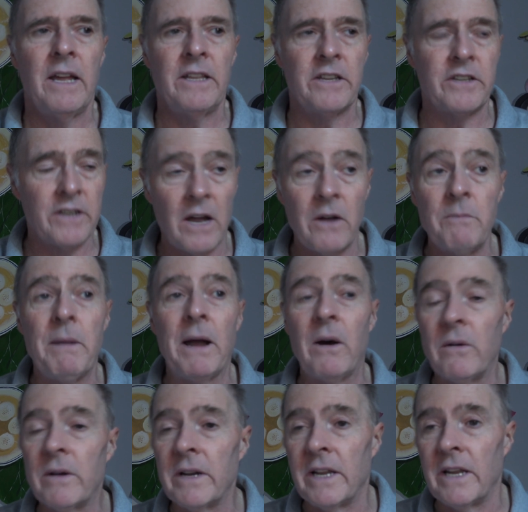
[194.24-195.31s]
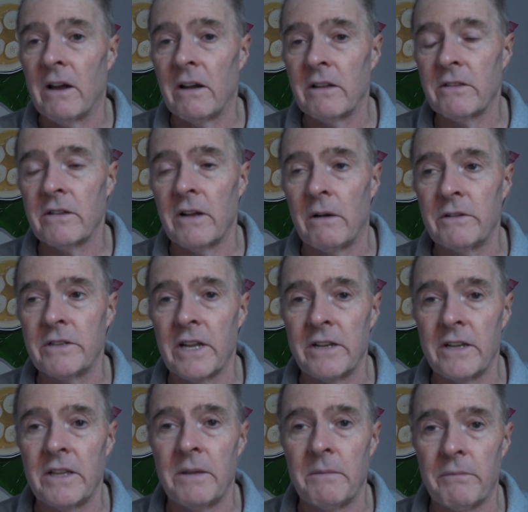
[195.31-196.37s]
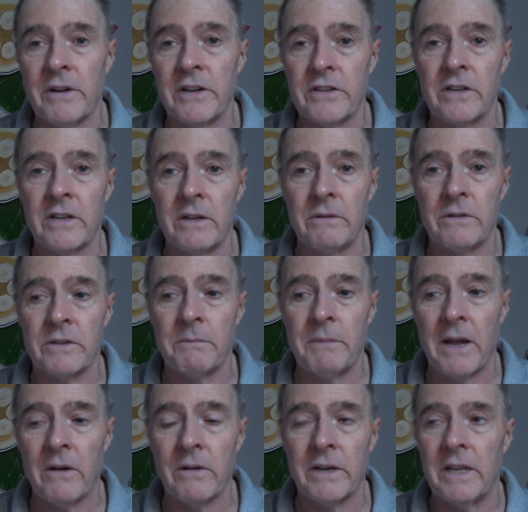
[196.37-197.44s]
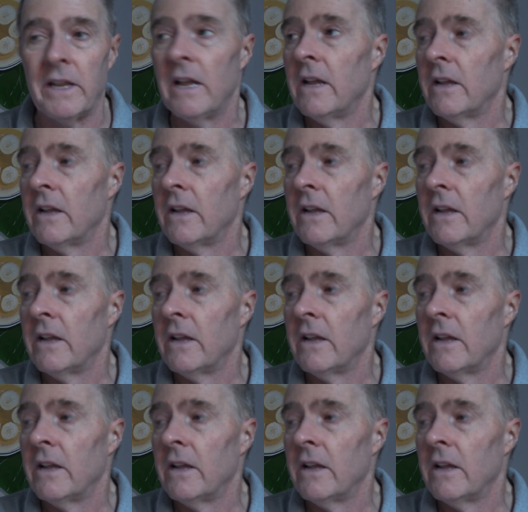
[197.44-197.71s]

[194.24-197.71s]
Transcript: There's no balcony. I was under the impression there was a balcony.